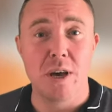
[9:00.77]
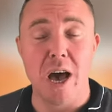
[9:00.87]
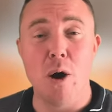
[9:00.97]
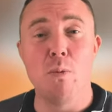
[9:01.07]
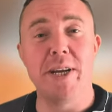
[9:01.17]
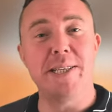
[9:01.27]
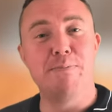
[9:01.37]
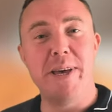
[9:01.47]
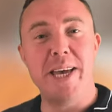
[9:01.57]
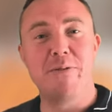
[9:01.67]
And when it's
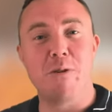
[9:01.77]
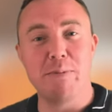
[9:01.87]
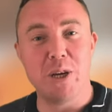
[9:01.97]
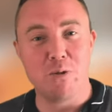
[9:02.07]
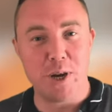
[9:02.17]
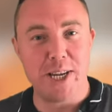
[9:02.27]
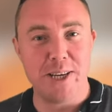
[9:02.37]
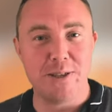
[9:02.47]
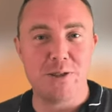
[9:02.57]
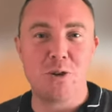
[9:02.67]
made from
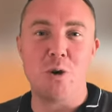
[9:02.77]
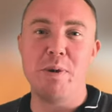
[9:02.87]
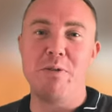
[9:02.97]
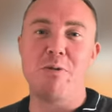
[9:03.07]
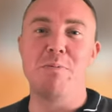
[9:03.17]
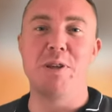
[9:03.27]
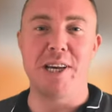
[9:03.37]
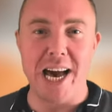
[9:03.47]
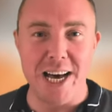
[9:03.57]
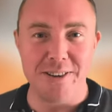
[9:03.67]
ingredients coming from the
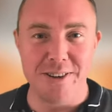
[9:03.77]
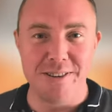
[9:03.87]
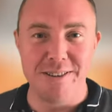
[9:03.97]
garden,